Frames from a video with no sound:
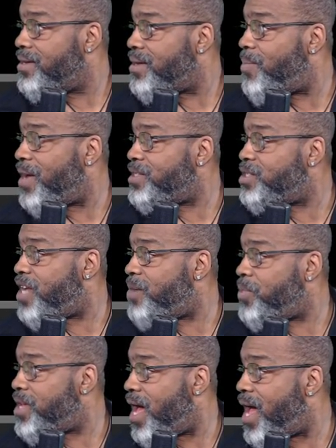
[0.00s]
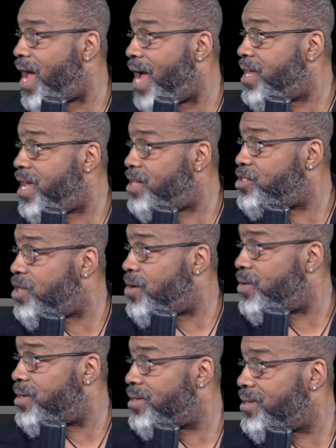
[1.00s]
About the JPI. I can't show
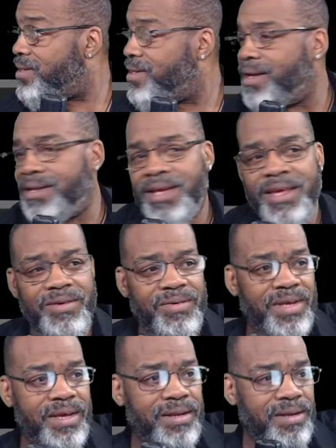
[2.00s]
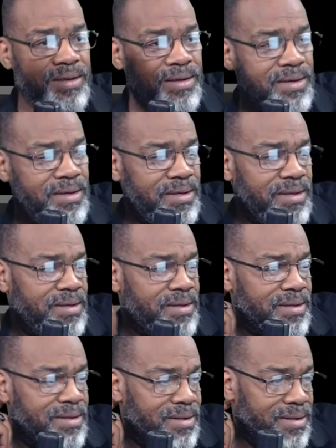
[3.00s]
it. Yeah, you did.
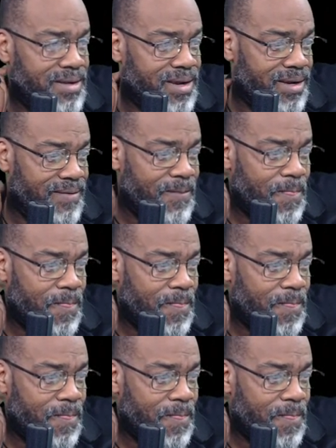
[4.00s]
All right.